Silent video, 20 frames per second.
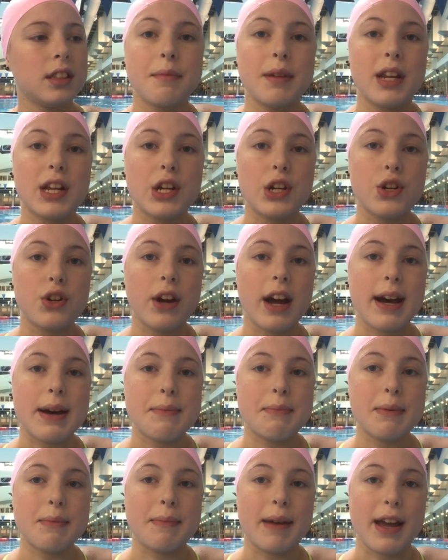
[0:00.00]
I'm gonna go
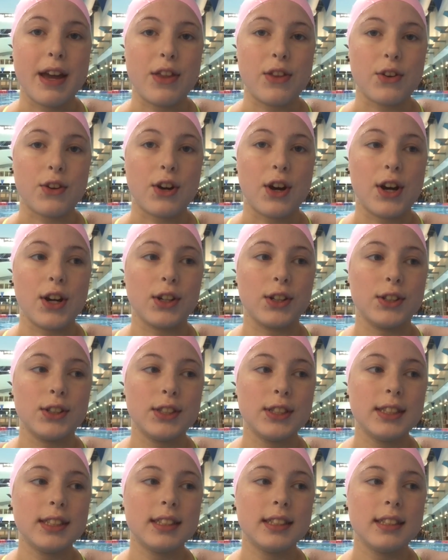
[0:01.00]
grab my other
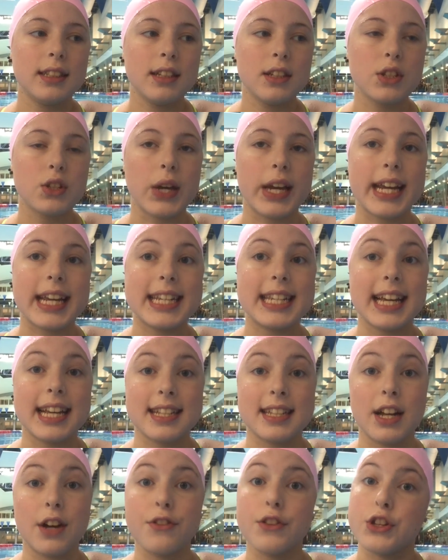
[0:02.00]
goggles so I can
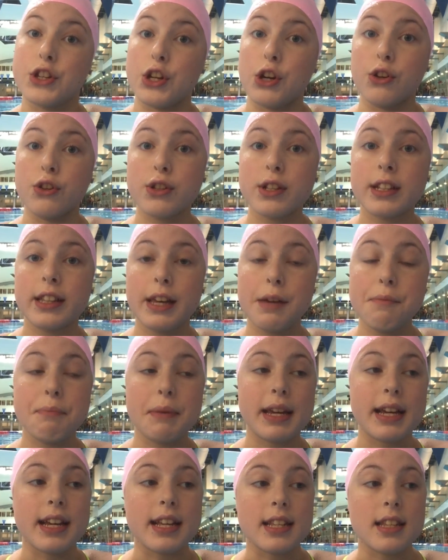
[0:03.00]
test out the nose clip
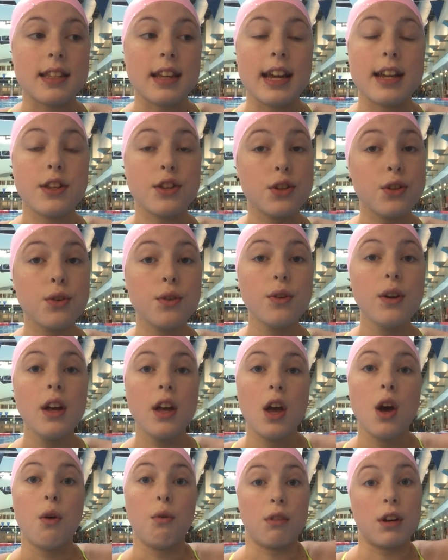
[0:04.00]
because I do
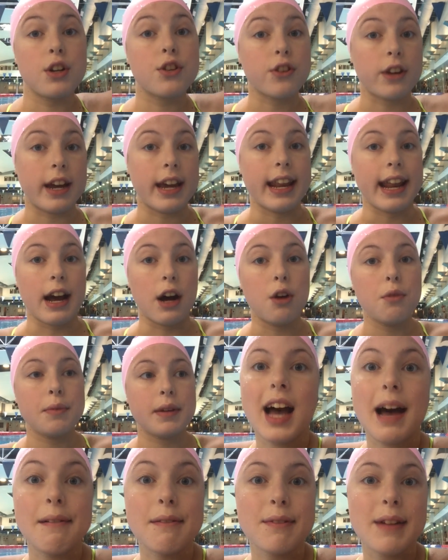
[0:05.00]
wanna try it out.
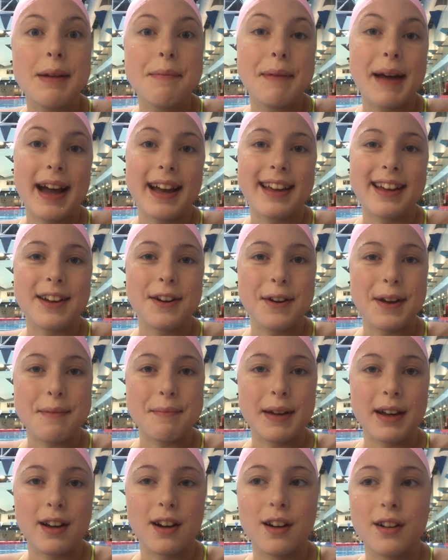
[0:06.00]
I'll be right back and go get
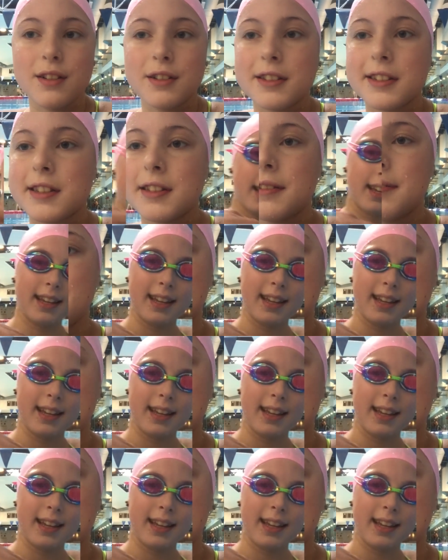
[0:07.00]
my goggles.